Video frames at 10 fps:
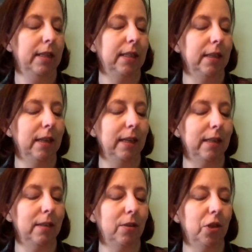it's
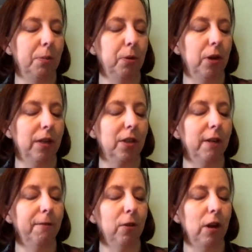
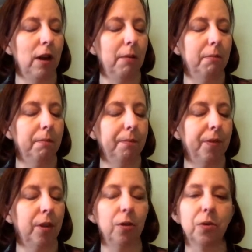good for
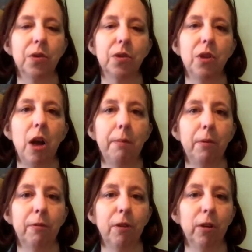those top
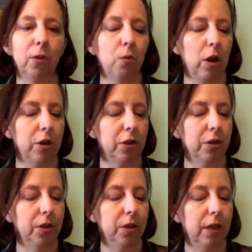or front load
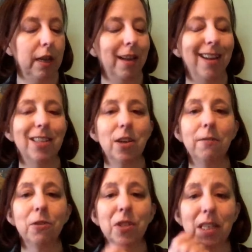washers. It's good
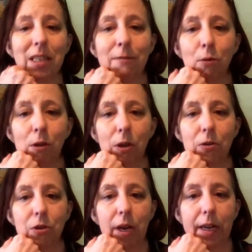for 64
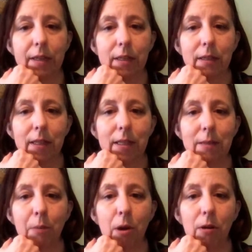loads, you guys. This
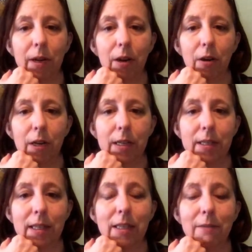bottle here is
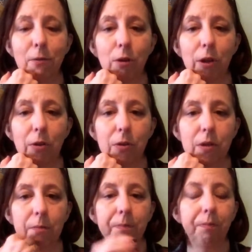64
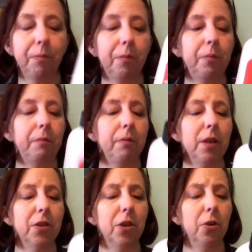loads.
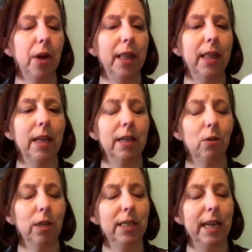So it
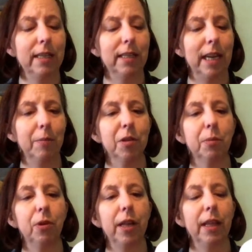only takes a
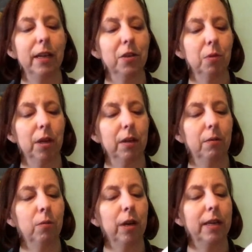tablespoon, I think, is
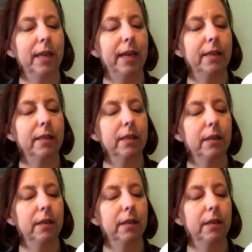what it takes.